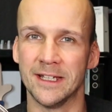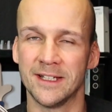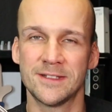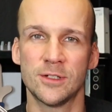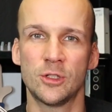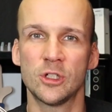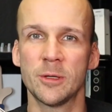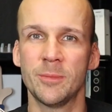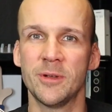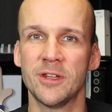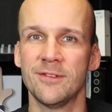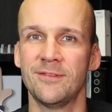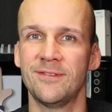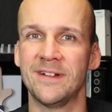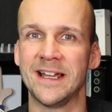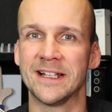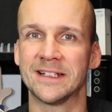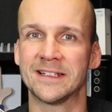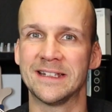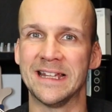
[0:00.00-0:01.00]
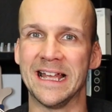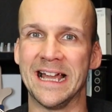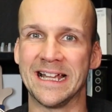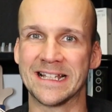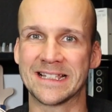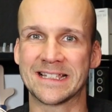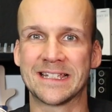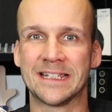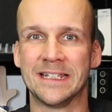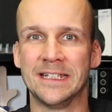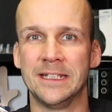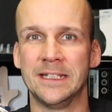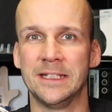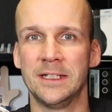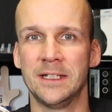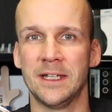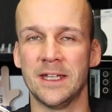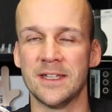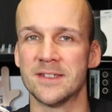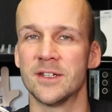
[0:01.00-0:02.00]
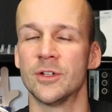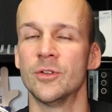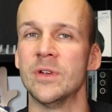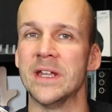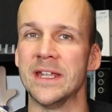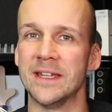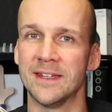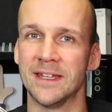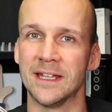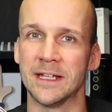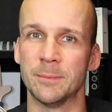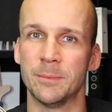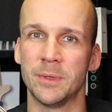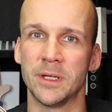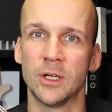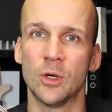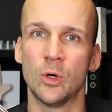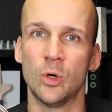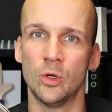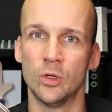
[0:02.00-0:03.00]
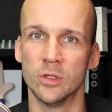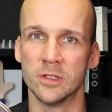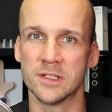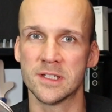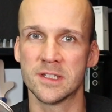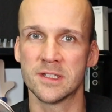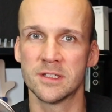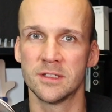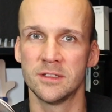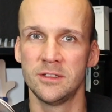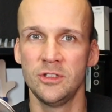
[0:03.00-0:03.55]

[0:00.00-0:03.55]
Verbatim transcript: I talk about the fact that it's a great thing because